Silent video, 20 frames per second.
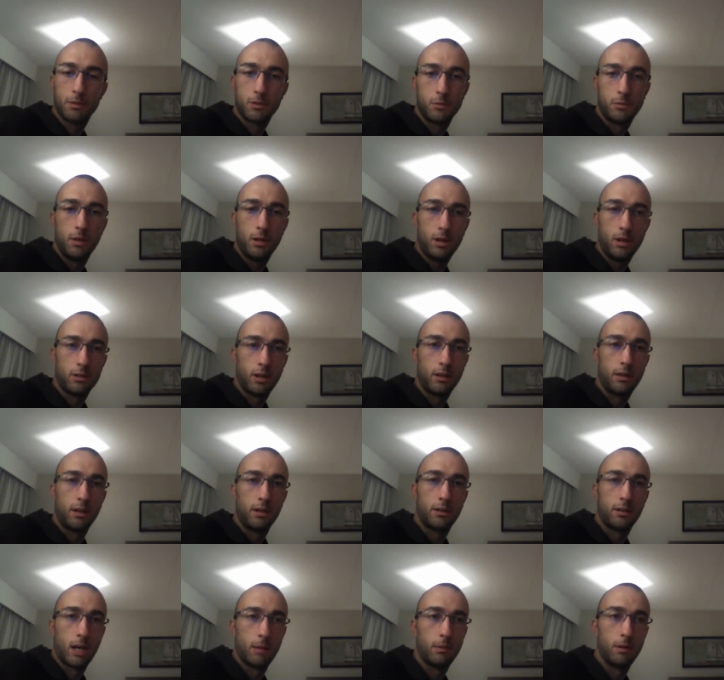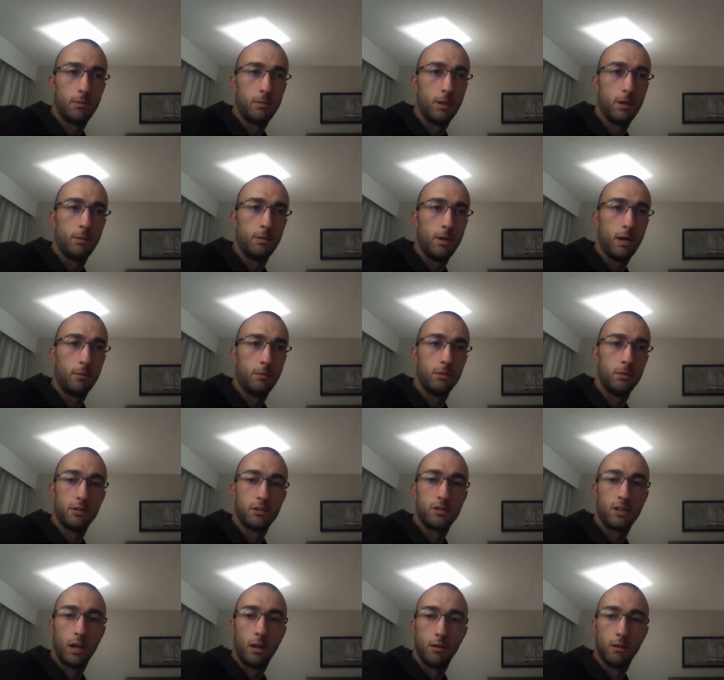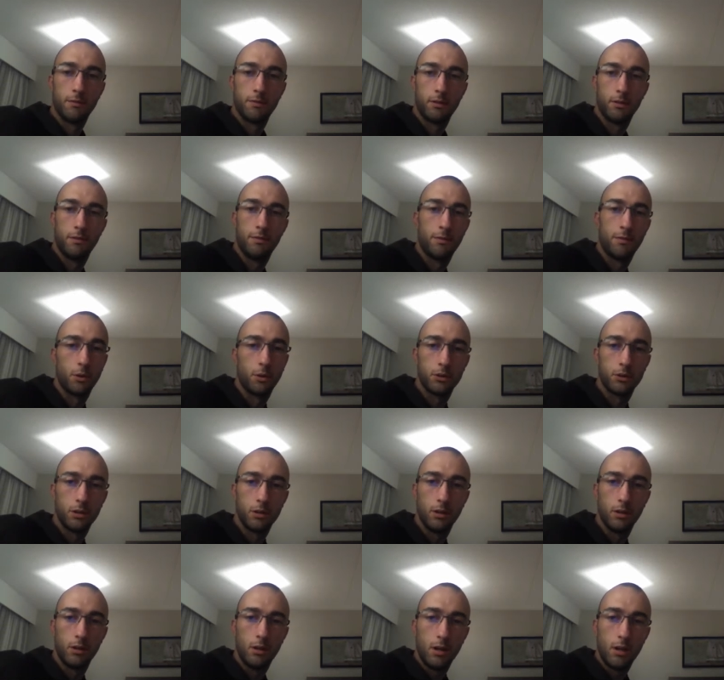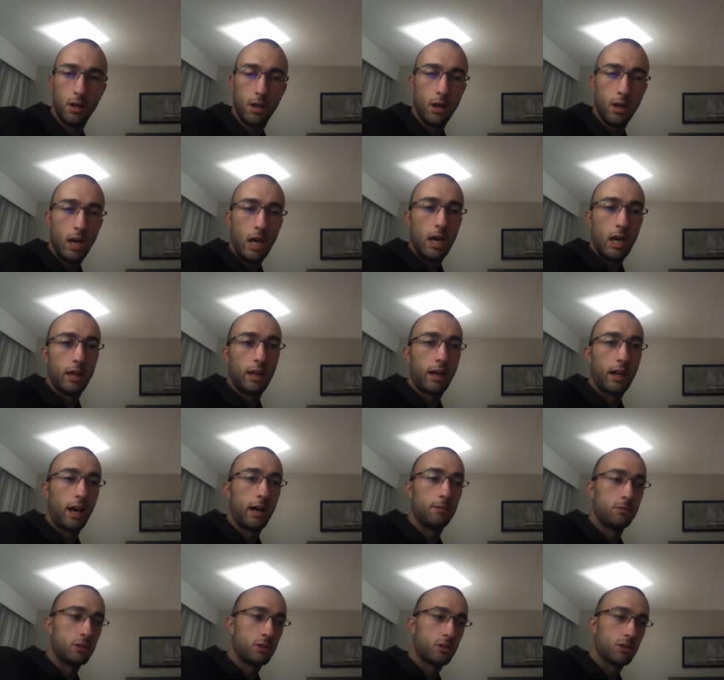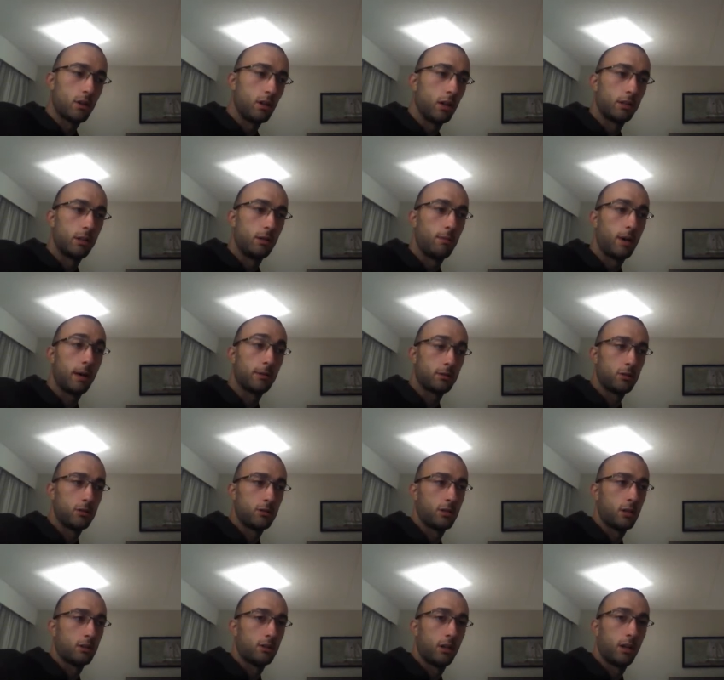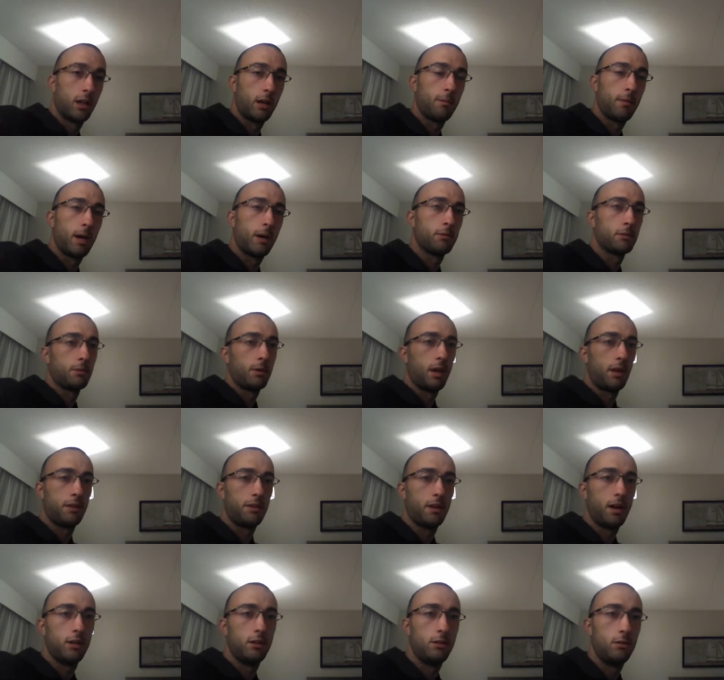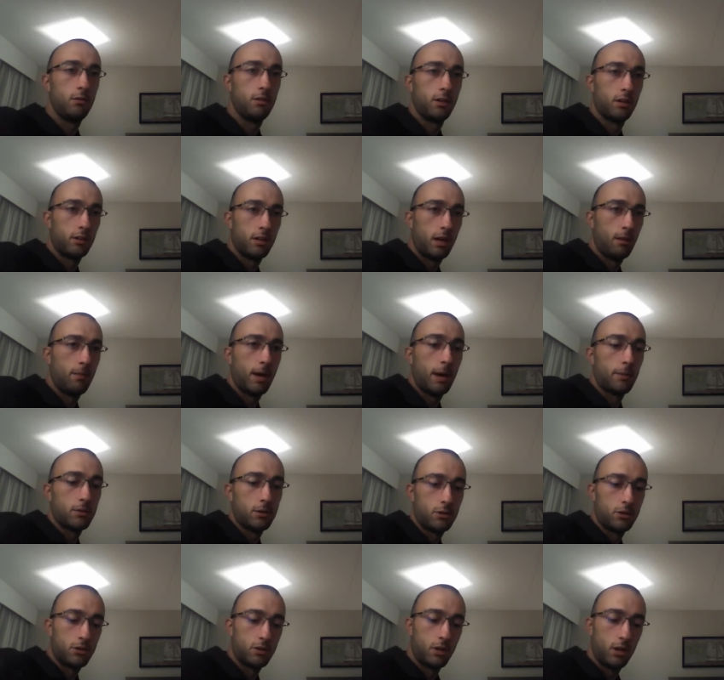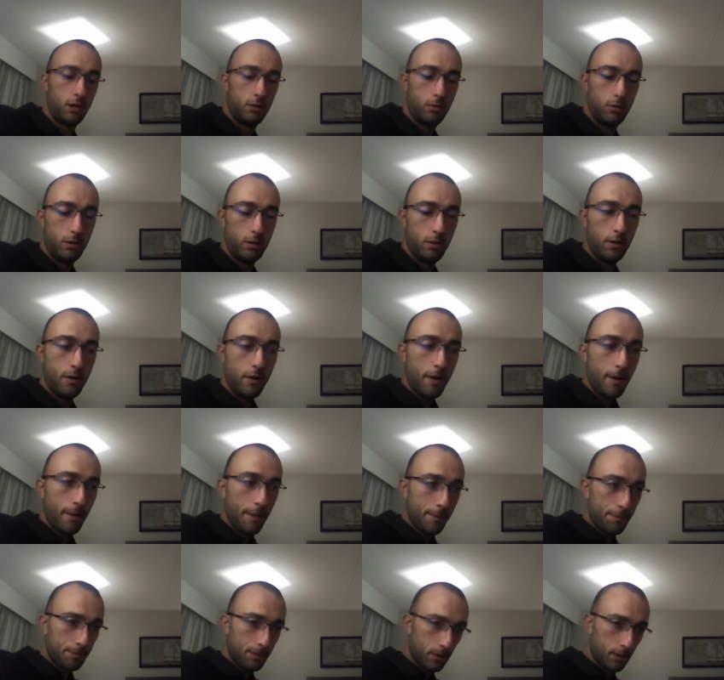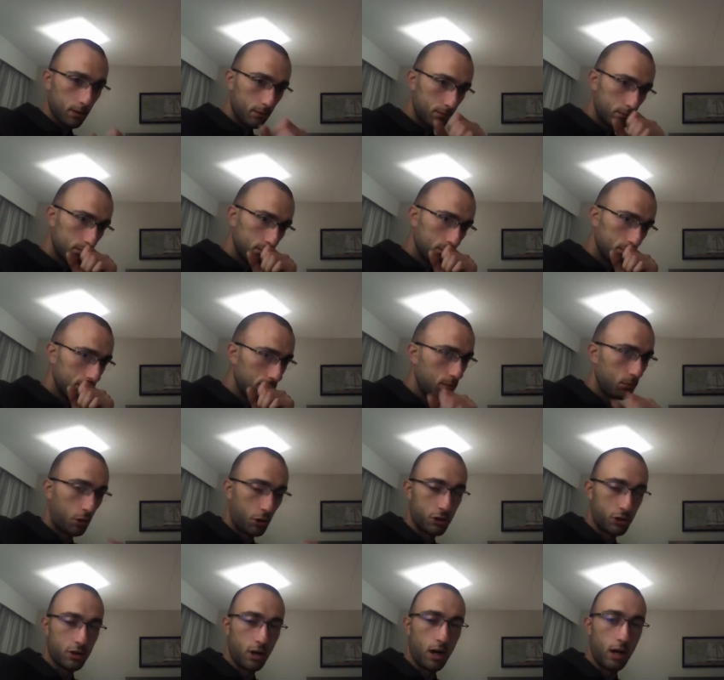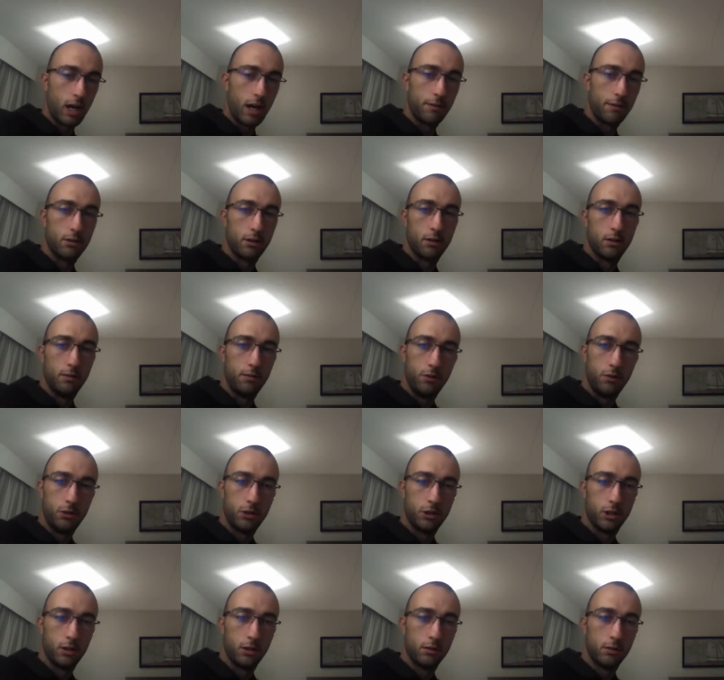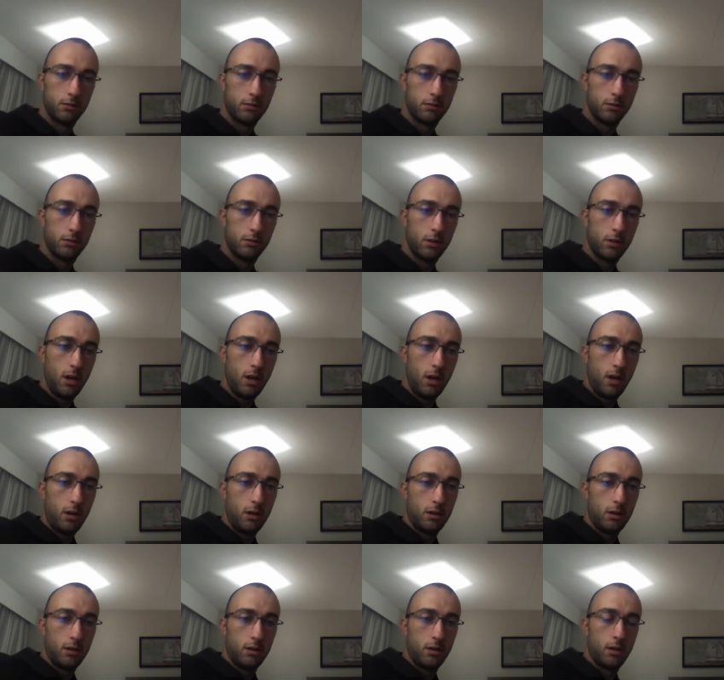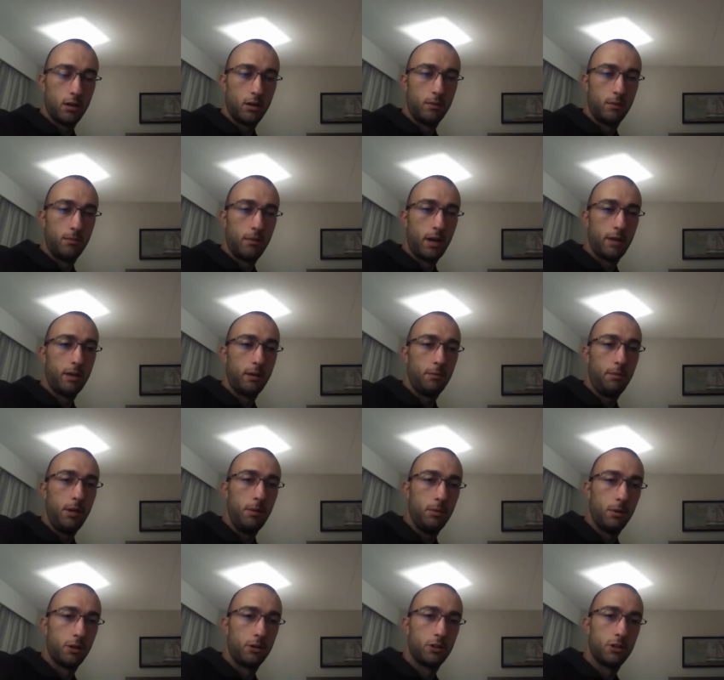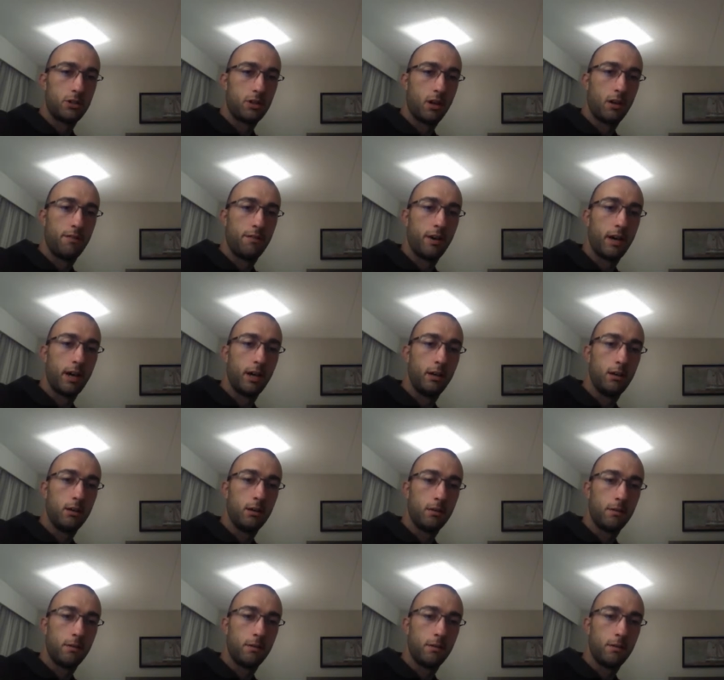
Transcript: is because I think that I'm going to be able to sell them for a fortune like, I'm just collecting maps just because I like maps, but I, I do think that maps are just going to be more sought after in the future. Um, I think people are just going to find